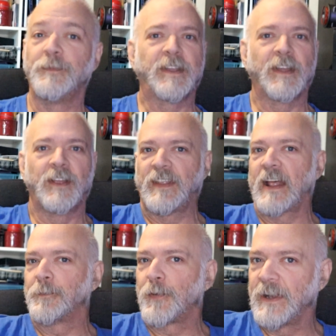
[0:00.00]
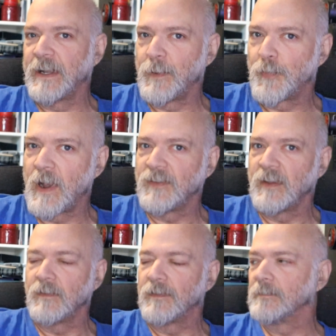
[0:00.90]
because that's pretty
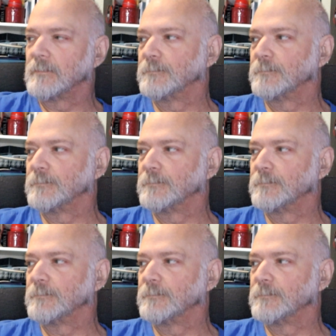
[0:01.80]
impressive.